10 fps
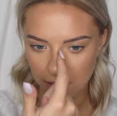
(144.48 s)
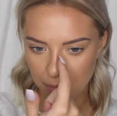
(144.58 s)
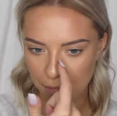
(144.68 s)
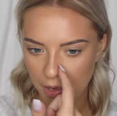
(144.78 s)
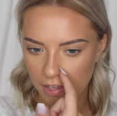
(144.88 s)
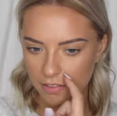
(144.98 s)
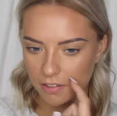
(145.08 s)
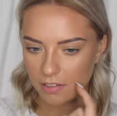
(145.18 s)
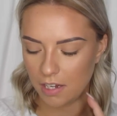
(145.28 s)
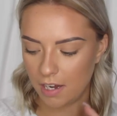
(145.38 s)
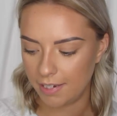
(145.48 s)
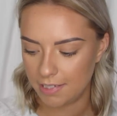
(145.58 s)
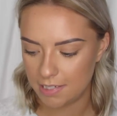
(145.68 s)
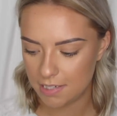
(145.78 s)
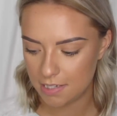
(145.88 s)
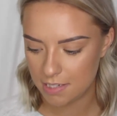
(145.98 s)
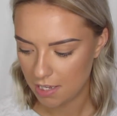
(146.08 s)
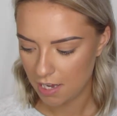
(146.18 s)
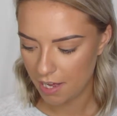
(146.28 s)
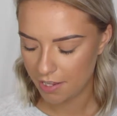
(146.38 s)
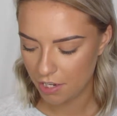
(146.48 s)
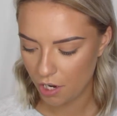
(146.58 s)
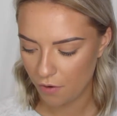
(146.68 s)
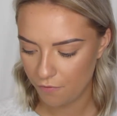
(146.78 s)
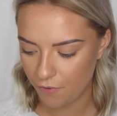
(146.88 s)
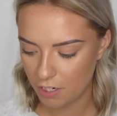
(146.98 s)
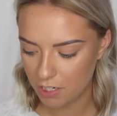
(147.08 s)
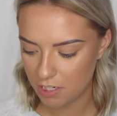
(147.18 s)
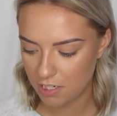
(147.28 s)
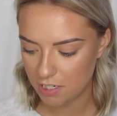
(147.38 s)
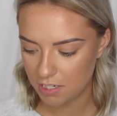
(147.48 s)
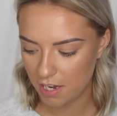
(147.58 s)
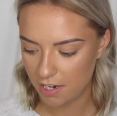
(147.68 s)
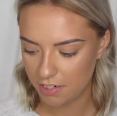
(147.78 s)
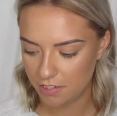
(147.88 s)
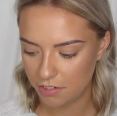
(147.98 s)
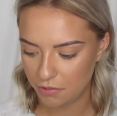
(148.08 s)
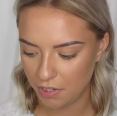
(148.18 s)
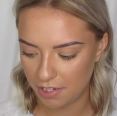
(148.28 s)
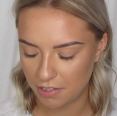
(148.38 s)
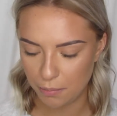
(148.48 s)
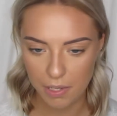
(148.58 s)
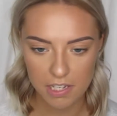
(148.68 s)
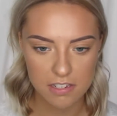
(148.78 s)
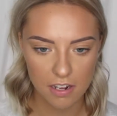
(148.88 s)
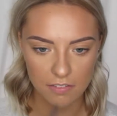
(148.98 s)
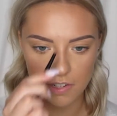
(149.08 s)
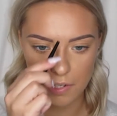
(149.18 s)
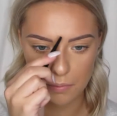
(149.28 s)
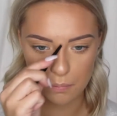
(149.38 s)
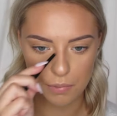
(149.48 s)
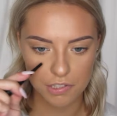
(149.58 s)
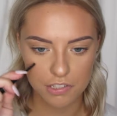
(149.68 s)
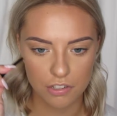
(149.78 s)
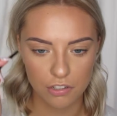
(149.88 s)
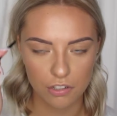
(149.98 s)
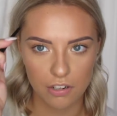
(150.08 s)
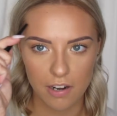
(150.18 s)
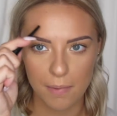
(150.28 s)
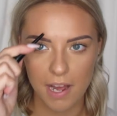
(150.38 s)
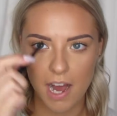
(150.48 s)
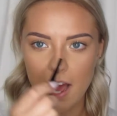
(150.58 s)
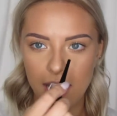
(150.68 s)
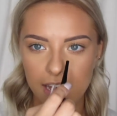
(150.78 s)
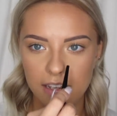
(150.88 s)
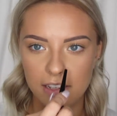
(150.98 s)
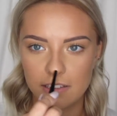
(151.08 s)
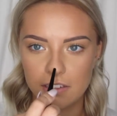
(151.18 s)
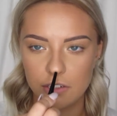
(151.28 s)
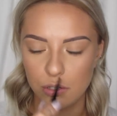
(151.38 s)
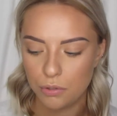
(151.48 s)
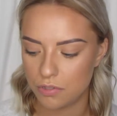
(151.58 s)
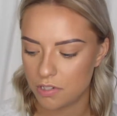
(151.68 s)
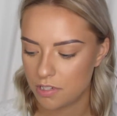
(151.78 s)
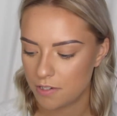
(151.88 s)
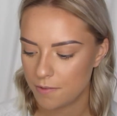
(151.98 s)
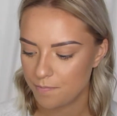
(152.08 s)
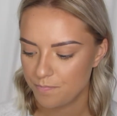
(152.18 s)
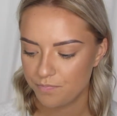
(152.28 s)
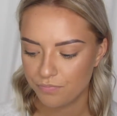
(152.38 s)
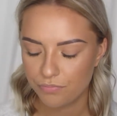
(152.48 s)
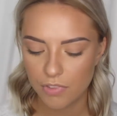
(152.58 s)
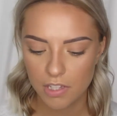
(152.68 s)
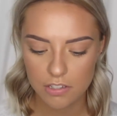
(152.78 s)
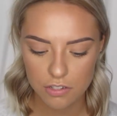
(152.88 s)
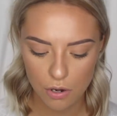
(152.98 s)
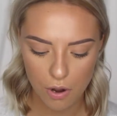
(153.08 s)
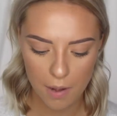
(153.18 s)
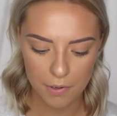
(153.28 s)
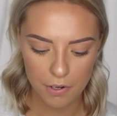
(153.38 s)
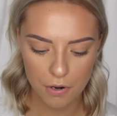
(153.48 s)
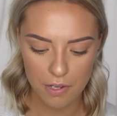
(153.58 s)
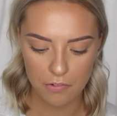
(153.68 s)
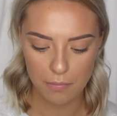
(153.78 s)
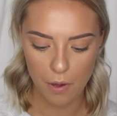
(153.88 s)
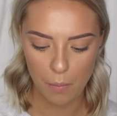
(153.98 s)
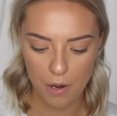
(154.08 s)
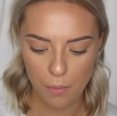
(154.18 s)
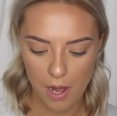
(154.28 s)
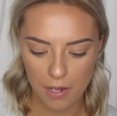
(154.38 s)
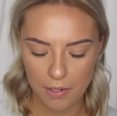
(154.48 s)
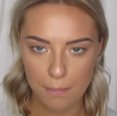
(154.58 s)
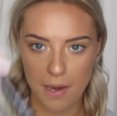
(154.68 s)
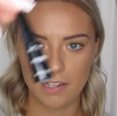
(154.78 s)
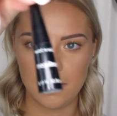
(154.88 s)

make the lines. I think first I need to do like the big stuff, like put the circle around my eye and like the nose. So I'm going to go in with my Wet n Wild Mega